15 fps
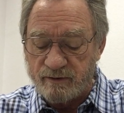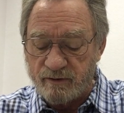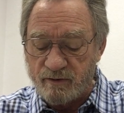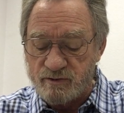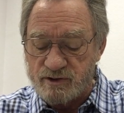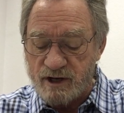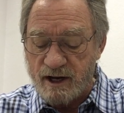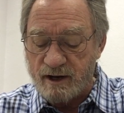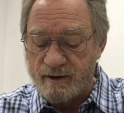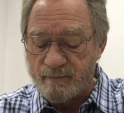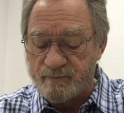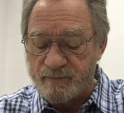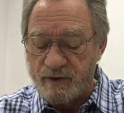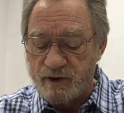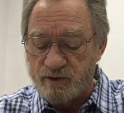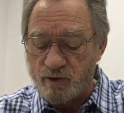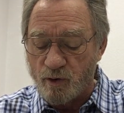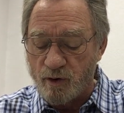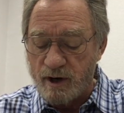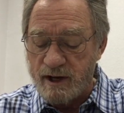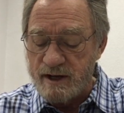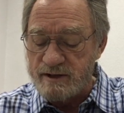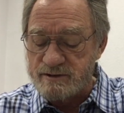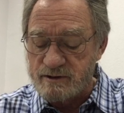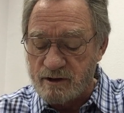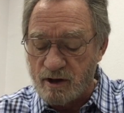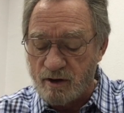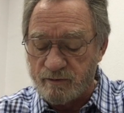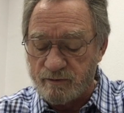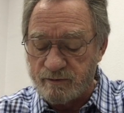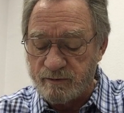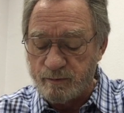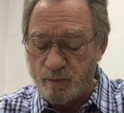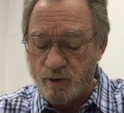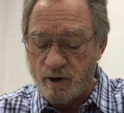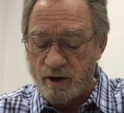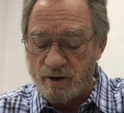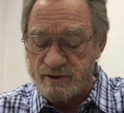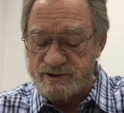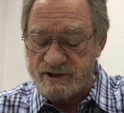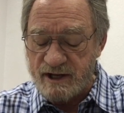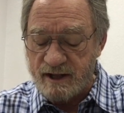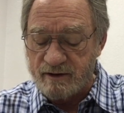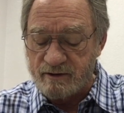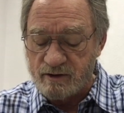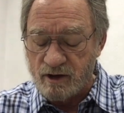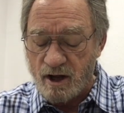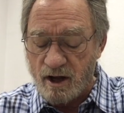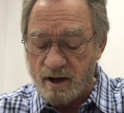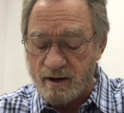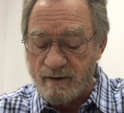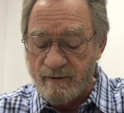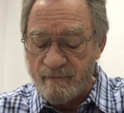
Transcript: So Jacob tore his clothes, put on sackcloth